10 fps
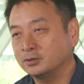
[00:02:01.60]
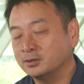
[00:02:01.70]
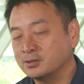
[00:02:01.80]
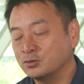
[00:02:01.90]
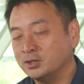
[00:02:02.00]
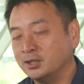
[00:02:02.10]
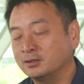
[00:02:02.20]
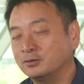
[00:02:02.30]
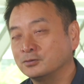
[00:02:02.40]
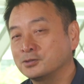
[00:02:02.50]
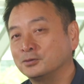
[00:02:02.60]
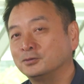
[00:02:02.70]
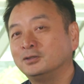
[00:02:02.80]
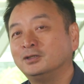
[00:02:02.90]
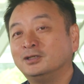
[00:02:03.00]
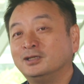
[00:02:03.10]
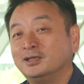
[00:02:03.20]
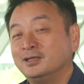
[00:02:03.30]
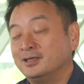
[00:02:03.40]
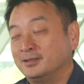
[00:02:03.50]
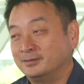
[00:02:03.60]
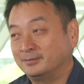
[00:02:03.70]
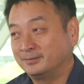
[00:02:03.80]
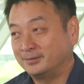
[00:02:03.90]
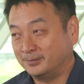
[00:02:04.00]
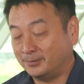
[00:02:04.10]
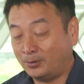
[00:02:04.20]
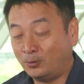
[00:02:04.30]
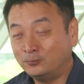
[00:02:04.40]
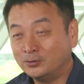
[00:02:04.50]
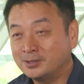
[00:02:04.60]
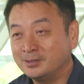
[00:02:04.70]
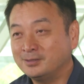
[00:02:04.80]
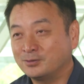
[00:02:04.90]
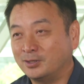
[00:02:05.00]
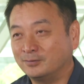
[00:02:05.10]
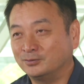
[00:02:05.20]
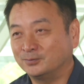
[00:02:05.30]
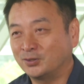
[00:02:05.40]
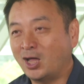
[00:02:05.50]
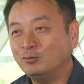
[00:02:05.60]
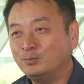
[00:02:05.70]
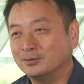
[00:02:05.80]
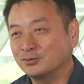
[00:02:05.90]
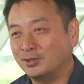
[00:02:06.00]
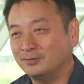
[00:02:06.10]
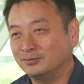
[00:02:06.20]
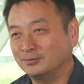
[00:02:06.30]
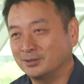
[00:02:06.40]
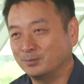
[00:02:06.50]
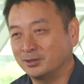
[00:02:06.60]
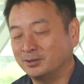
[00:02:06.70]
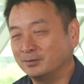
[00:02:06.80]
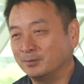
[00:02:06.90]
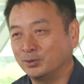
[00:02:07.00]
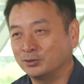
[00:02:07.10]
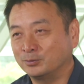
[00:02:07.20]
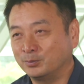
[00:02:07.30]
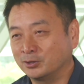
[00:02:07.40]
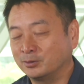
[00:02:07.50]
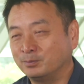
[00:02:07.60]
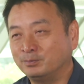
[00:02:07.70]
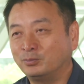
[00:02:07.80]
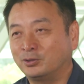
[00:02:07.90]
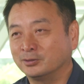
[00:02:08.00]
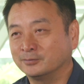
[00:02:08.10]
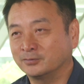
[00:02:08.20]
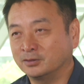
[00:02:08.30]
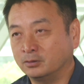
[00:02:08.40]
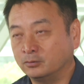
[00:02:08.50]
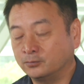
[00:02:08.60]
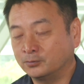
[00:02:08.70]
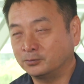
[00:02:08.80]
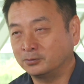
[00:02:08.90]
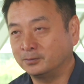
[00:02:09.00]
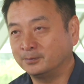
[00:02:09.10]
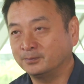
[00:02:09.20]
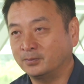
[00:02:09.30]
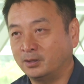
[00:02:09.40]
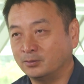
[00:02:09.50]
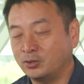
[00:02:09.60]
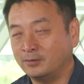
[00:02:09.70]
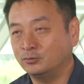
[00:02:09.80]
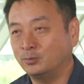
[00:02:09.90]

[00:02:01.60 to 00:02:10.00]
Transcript: industry, and also overseas travel, outbound travel has become a bigger part of the overall travel